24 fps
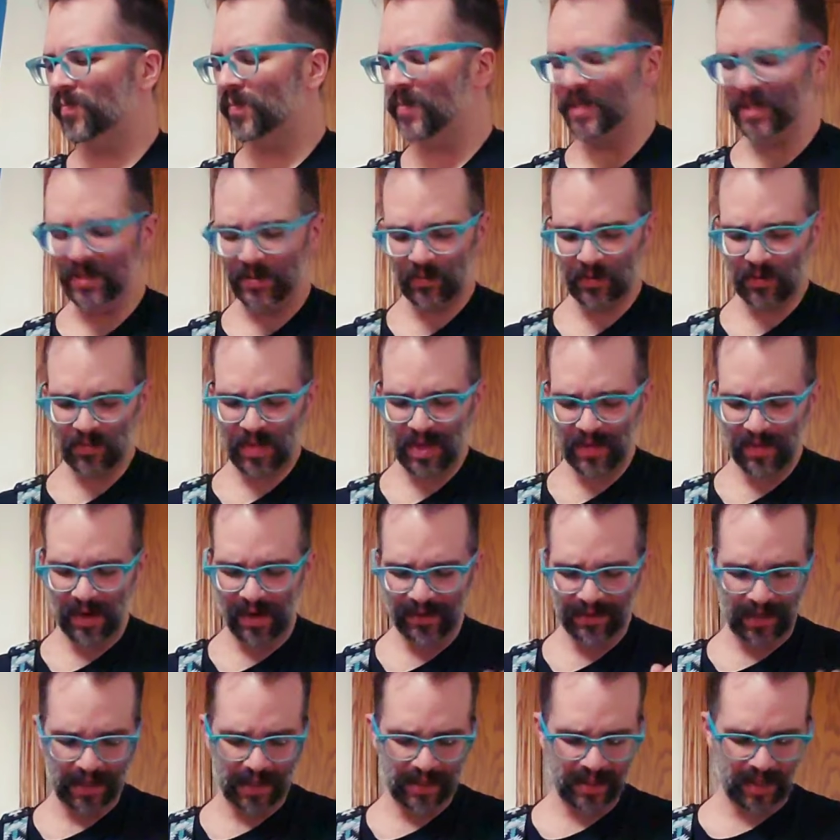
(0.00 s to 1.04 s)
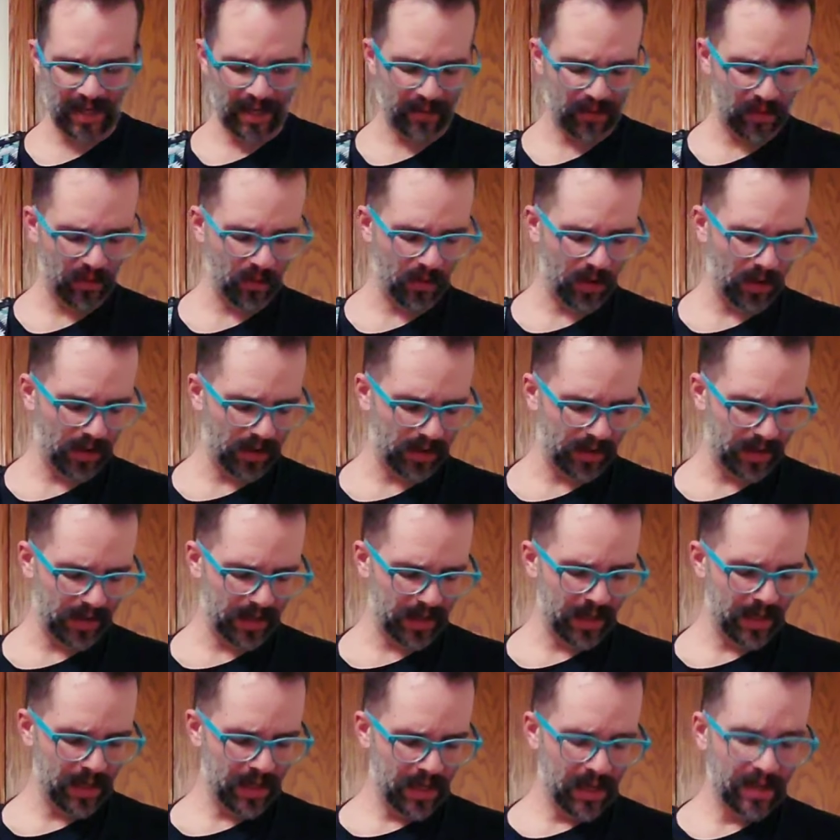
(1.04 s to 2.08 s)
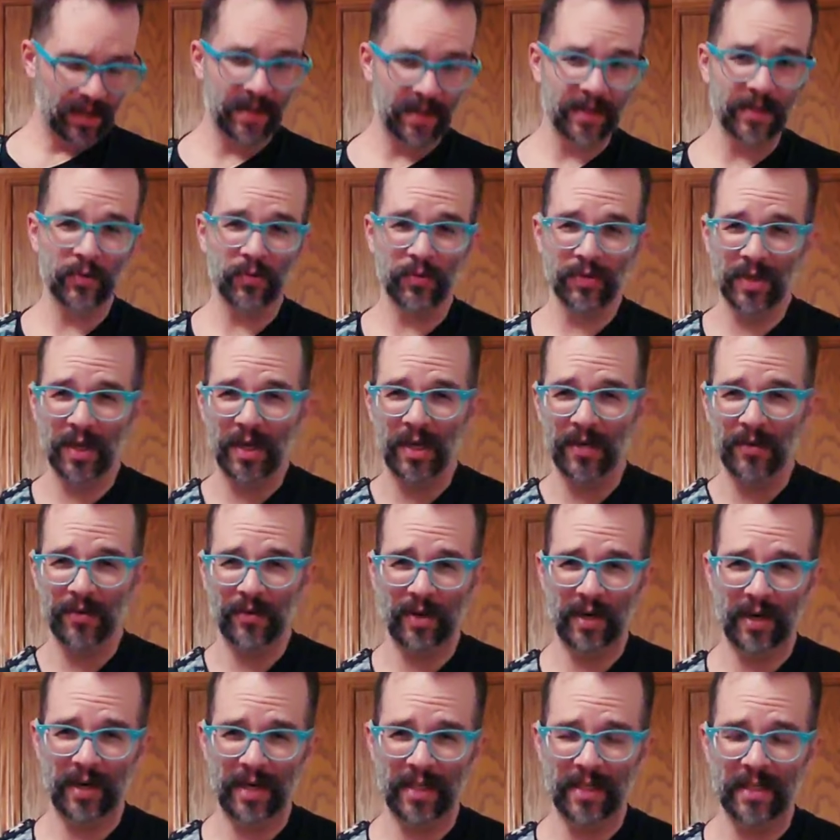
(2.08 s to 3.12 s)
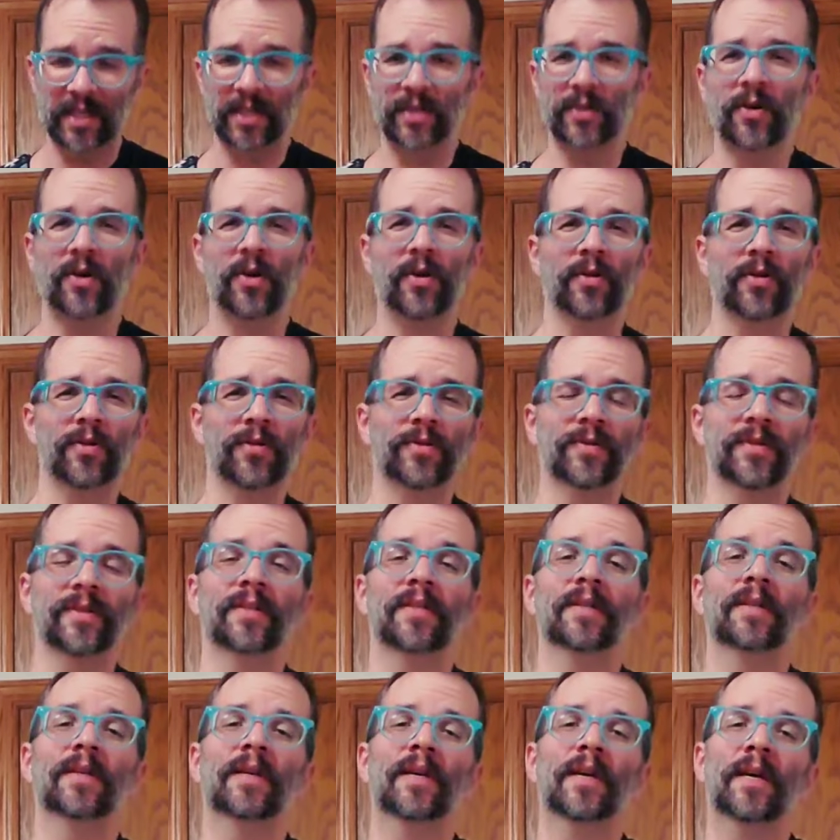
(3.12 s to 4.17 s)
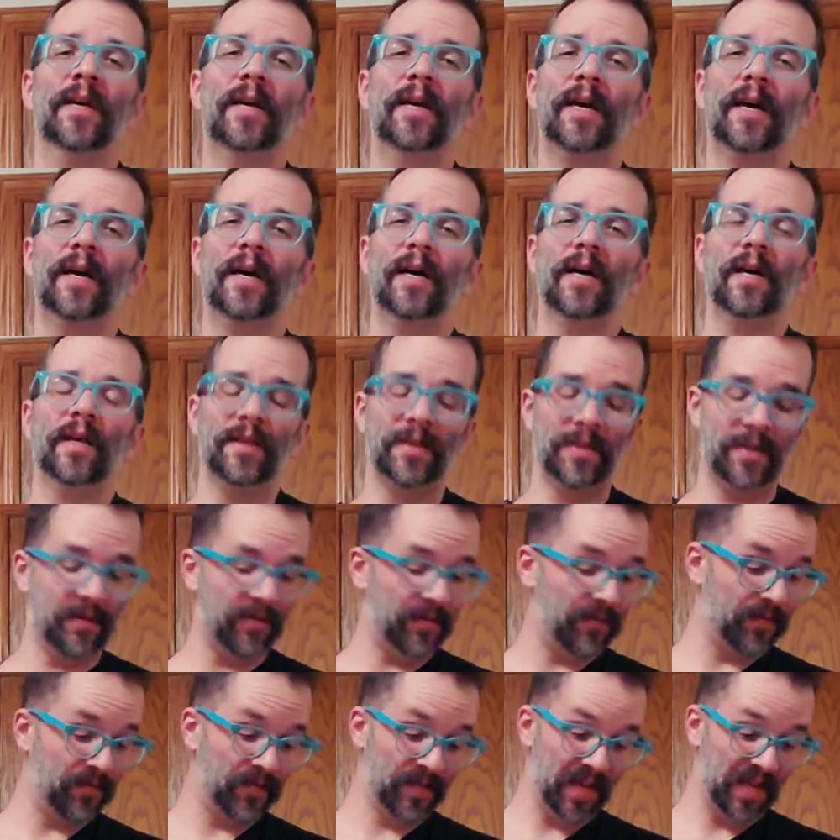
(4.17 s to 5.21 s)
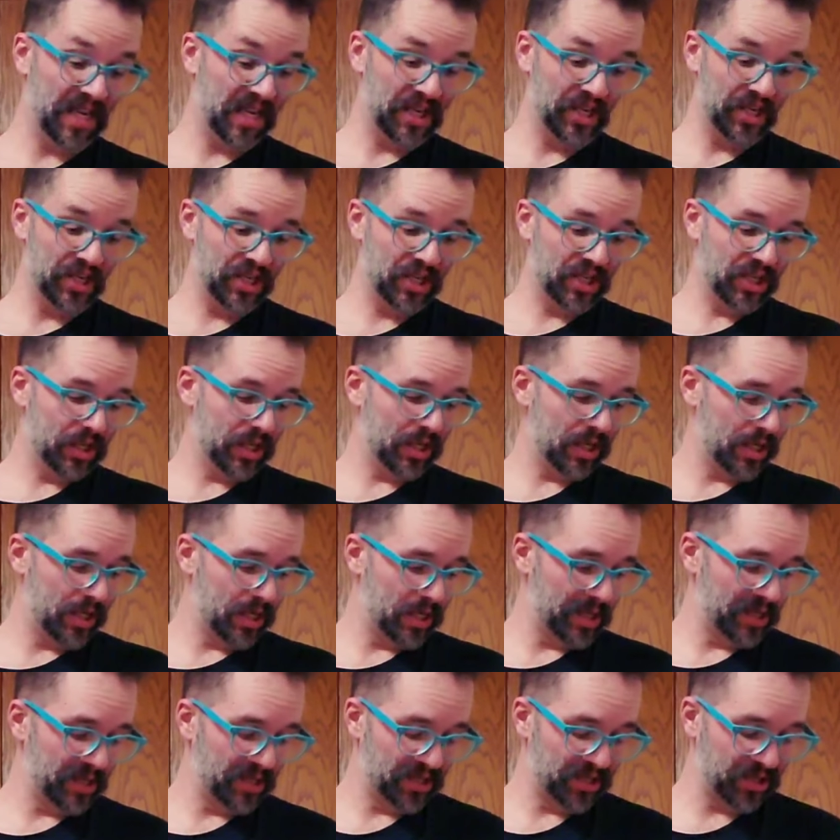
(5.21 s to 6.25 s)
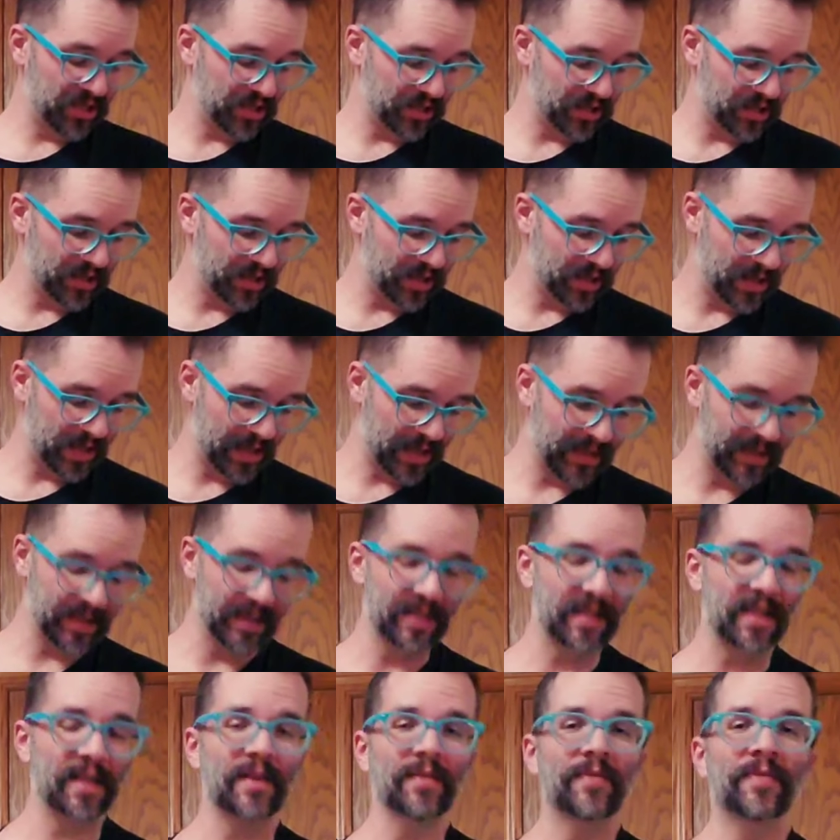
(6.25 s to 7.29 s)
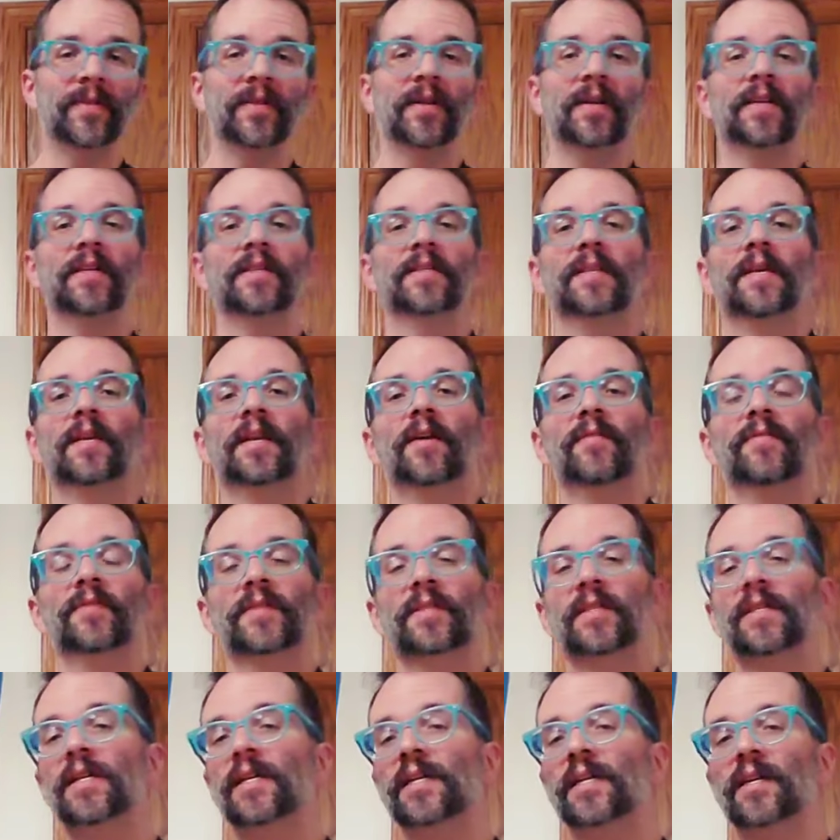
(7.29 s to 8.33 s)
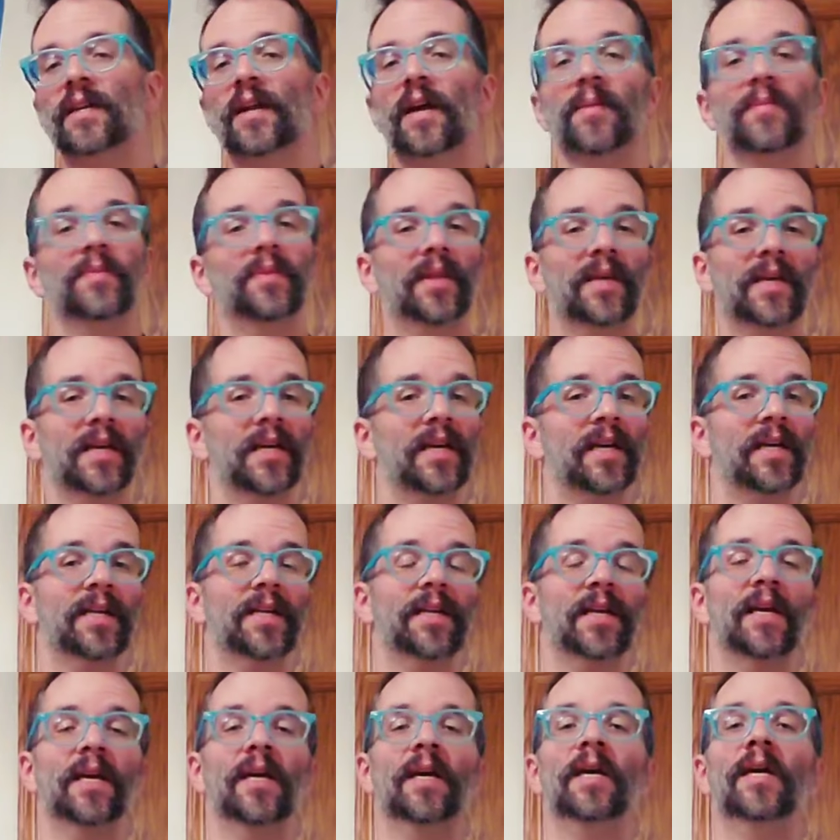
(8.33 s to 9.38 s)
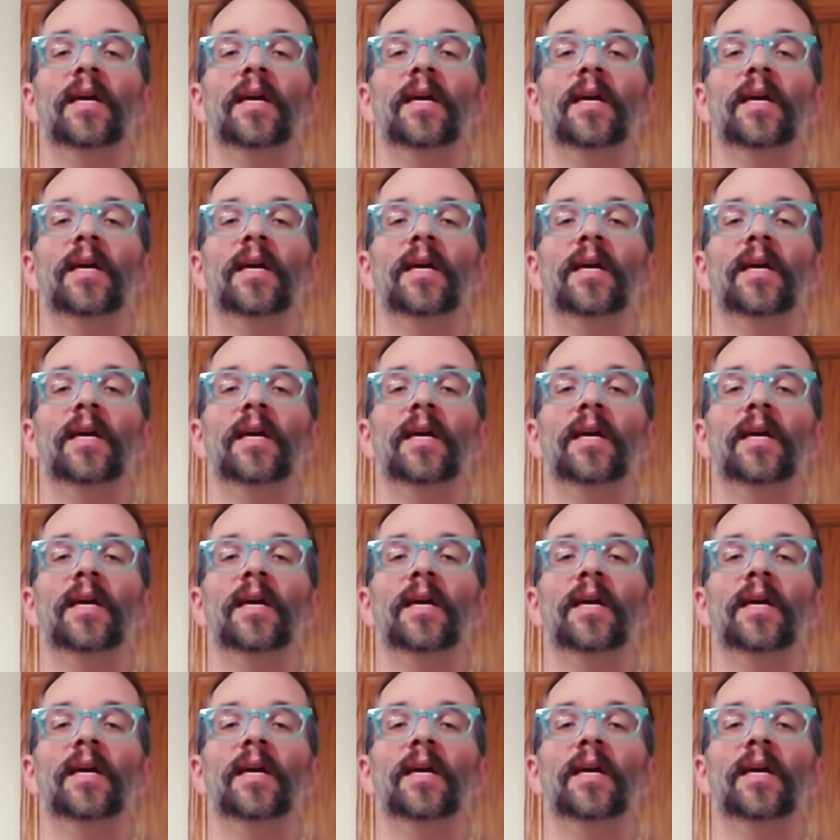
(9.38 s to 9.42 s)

this would be about that same quality. This was $118. The finish is just as nice as the Affinities that I've seen, I played,